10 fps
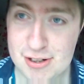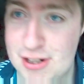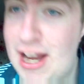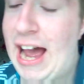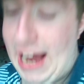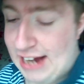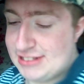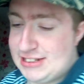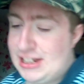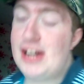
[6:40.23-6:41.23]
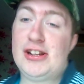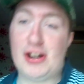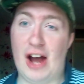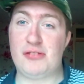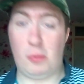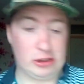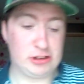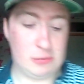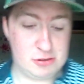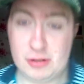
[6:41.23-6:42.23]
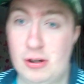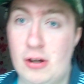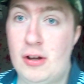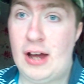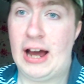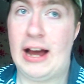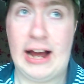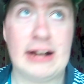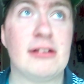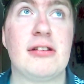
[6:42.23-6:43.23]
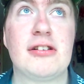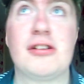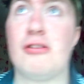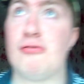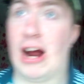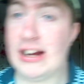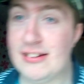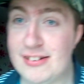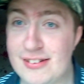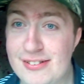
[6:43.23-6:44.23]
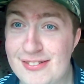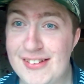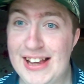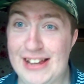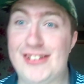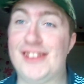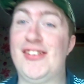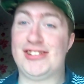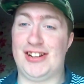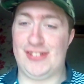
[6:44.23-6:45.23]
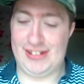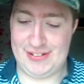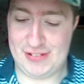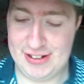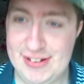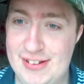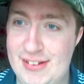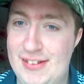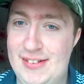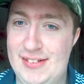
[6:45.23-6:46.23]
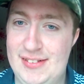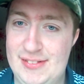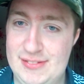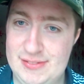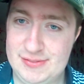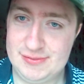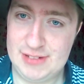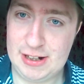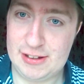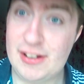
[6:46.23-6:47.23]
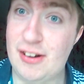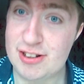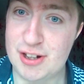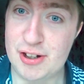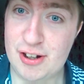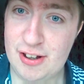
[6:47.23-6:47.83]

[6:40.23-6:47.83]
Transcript: you had one job to do. And it looks like it's gonna rain. Look, I'm not joking, it's not gonna. I think I'll show you guys.